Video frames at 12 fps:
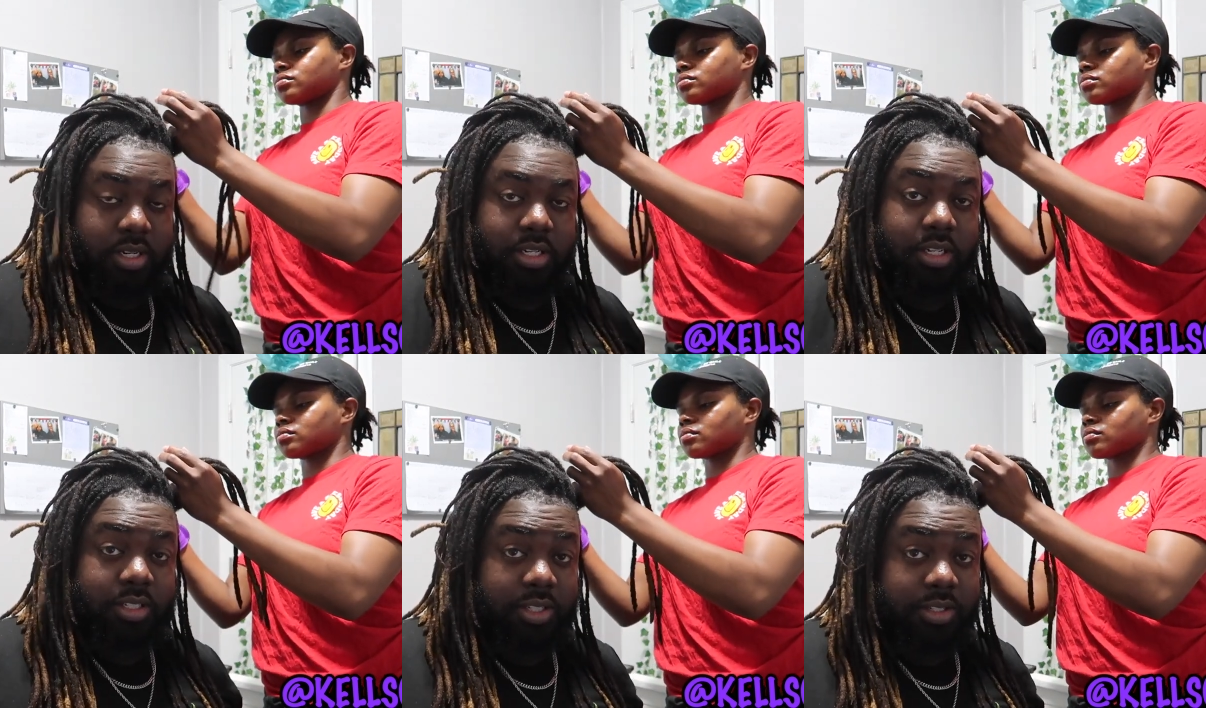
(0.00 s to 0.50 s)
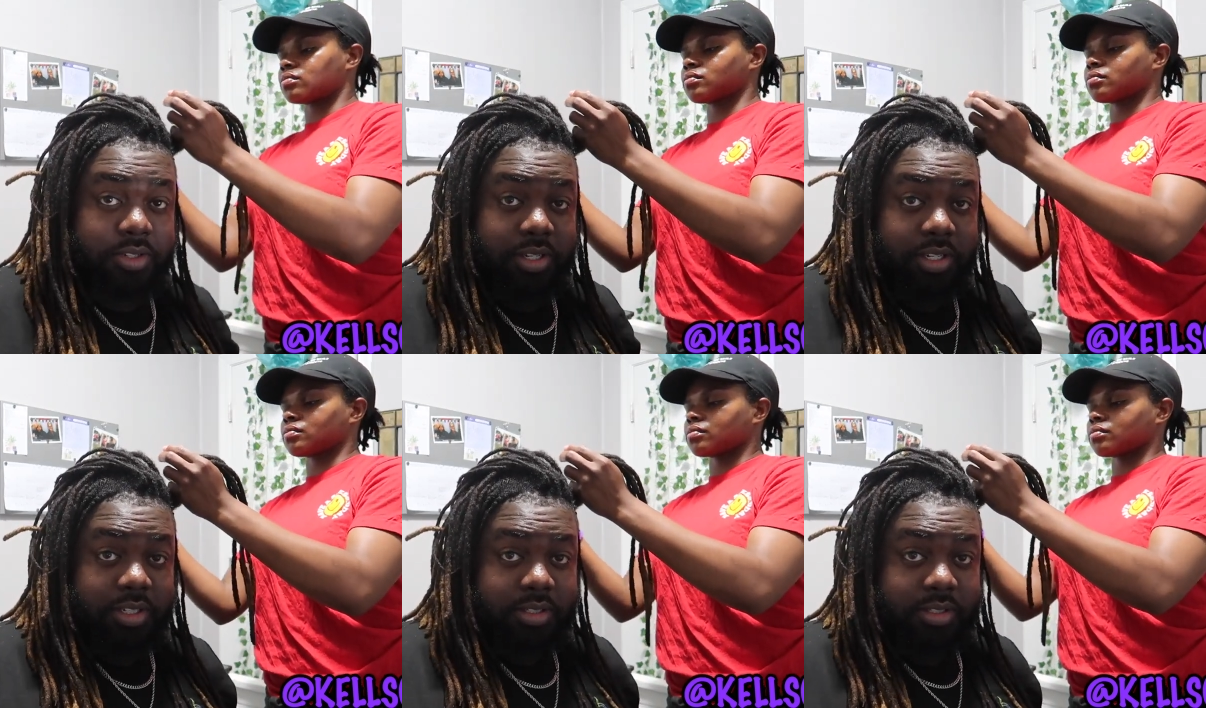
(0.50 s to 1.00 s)
Speaker 1: y'all tender
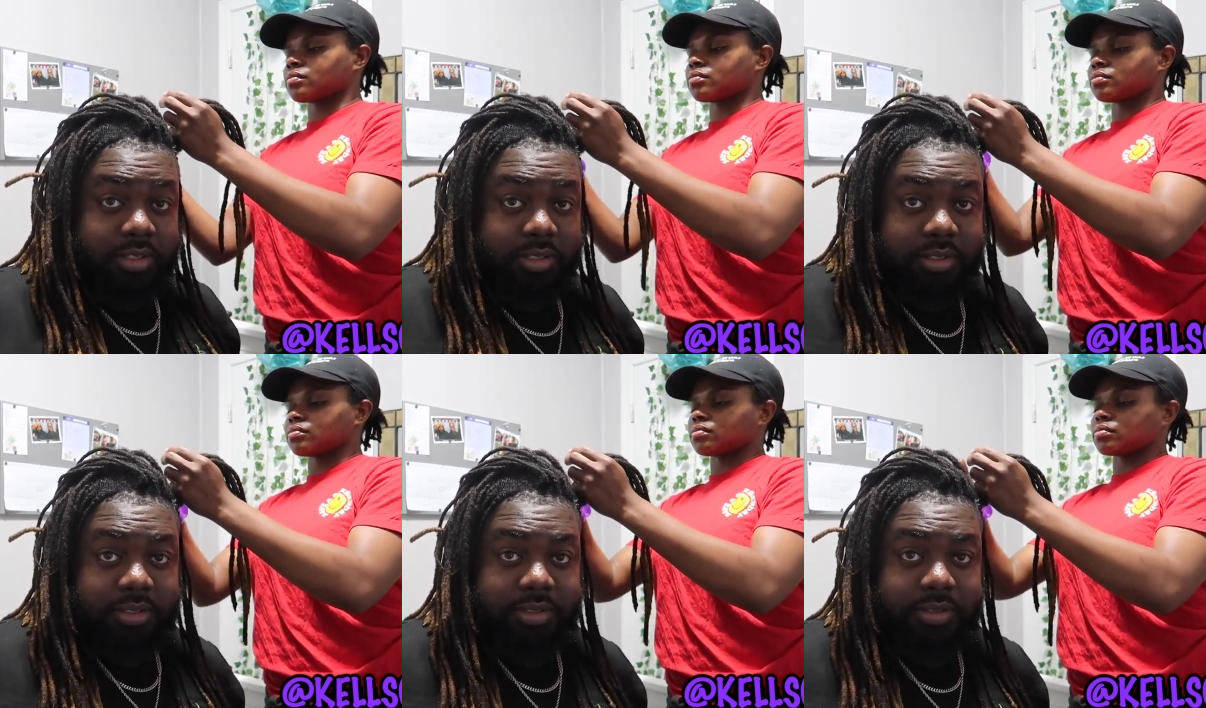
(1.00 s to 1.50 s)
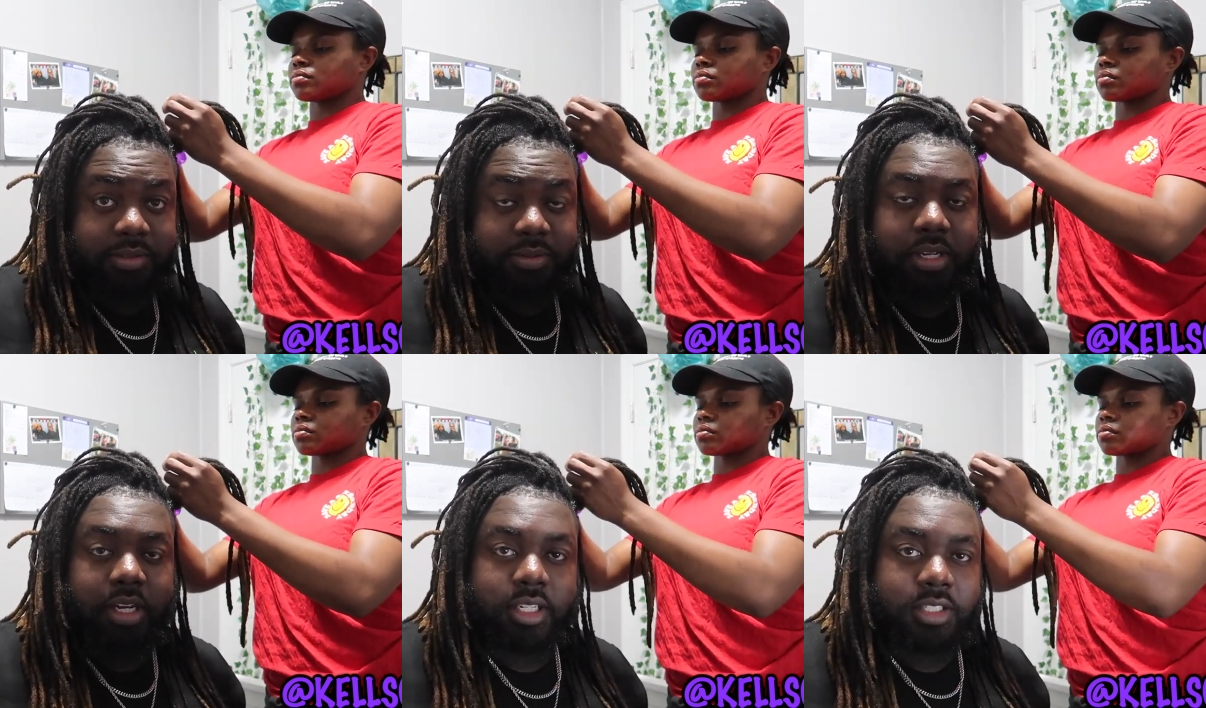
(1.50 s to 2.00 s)
headed?
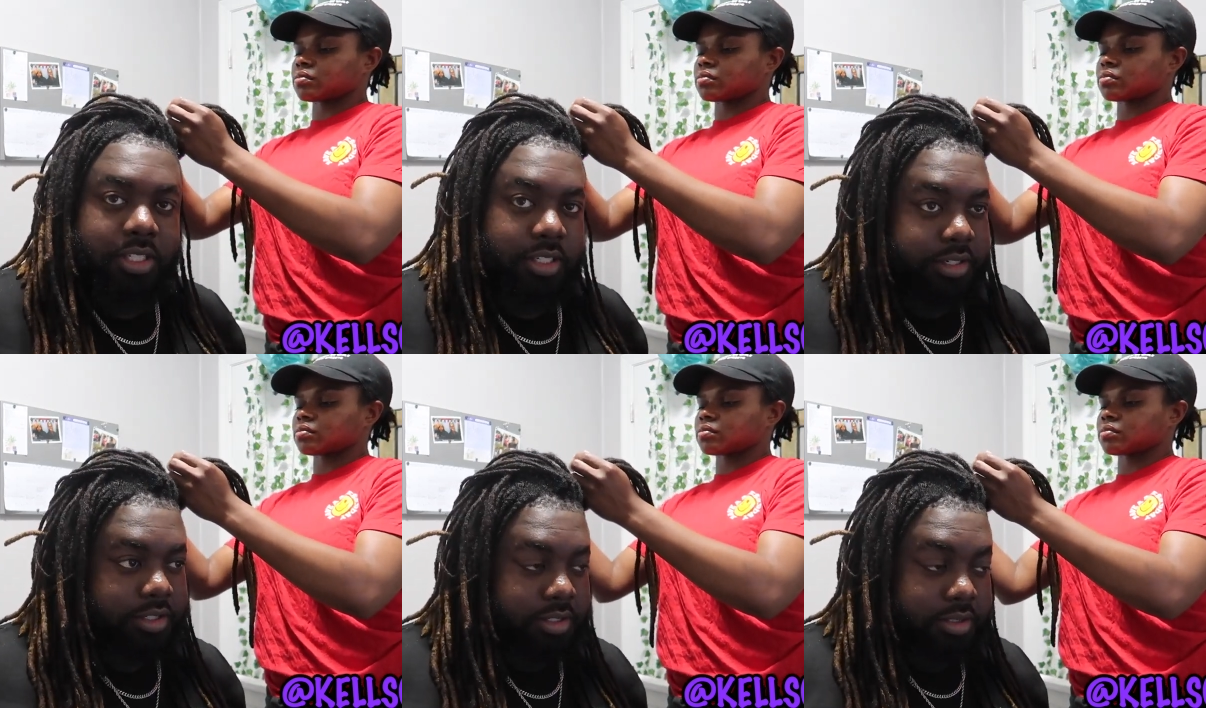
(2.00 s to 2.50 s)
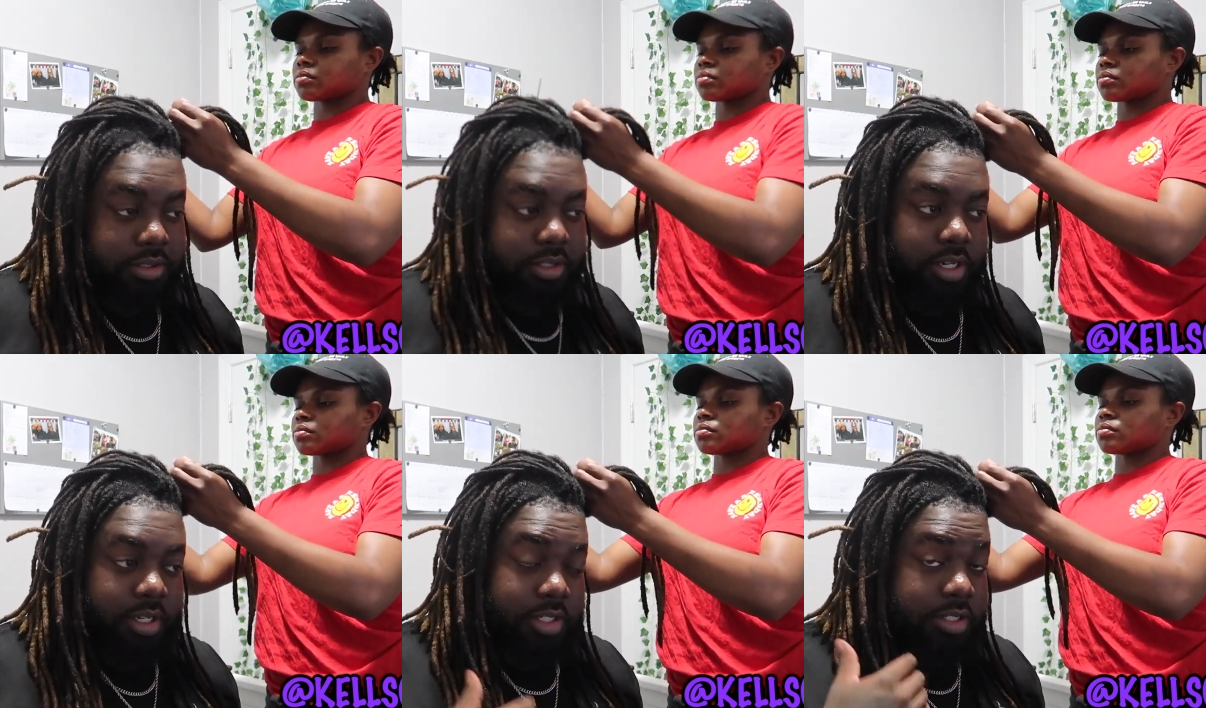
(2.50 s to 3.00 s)
When y'all get you hair done, do
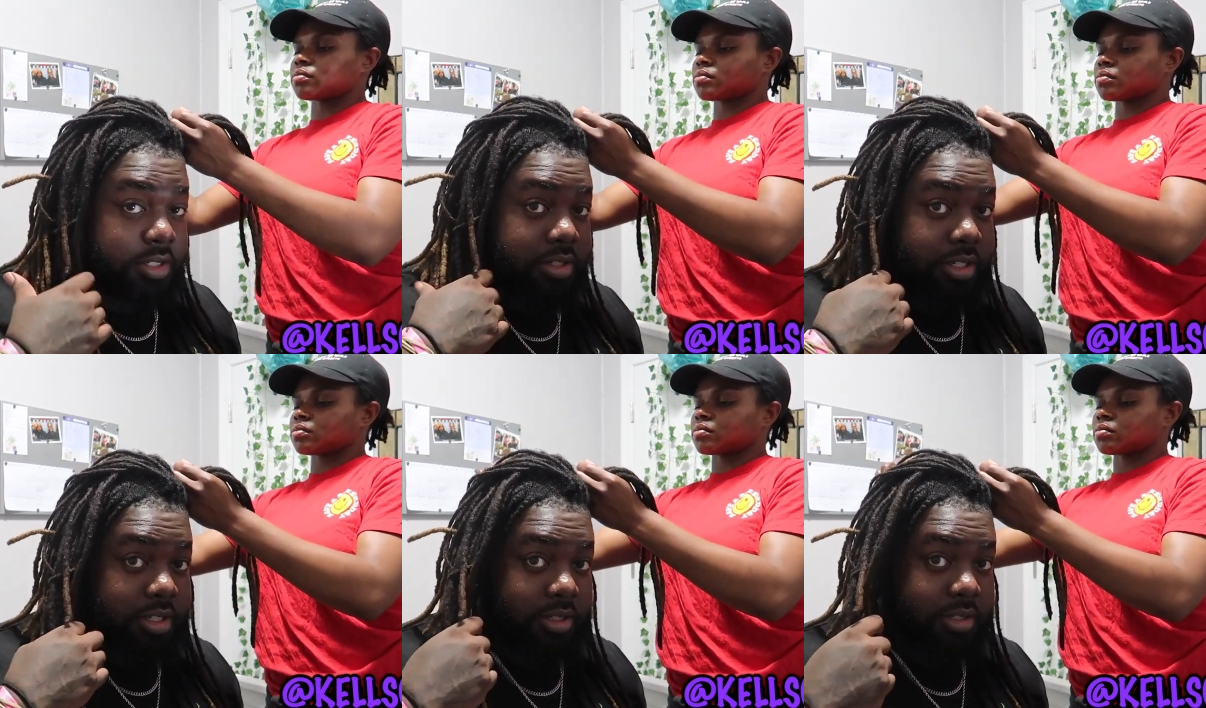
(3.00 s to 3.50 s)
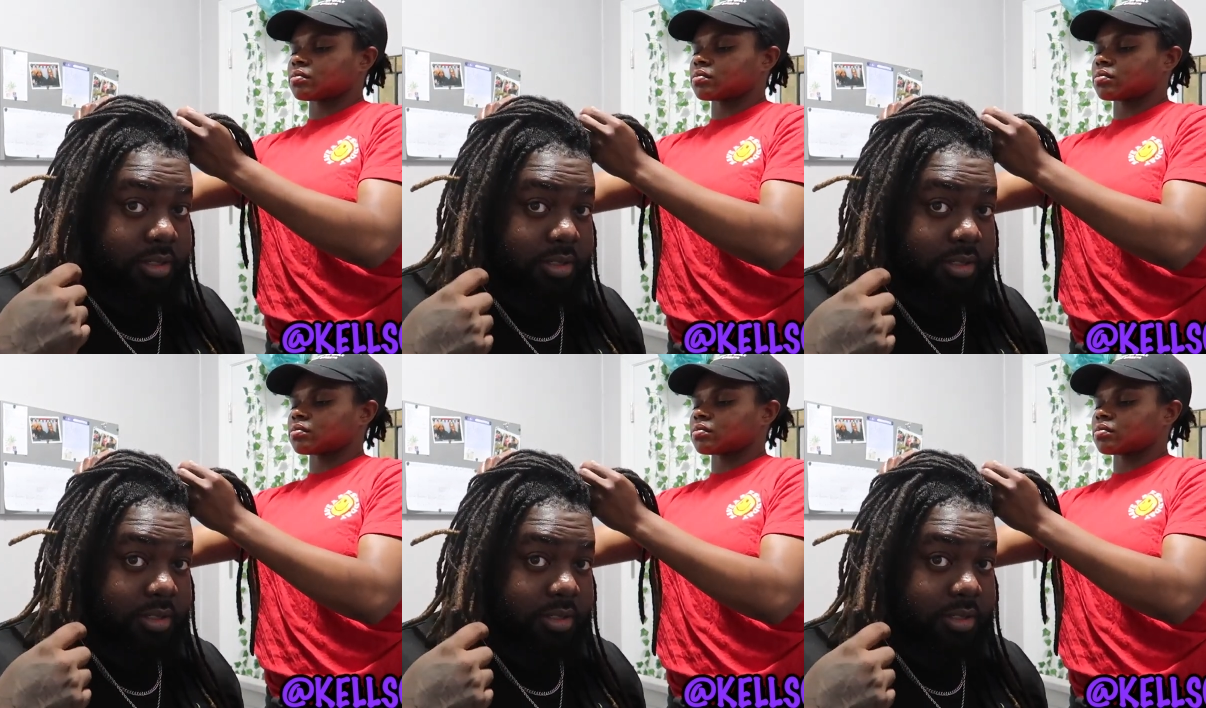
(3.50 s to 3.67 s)
y'all get tender headed?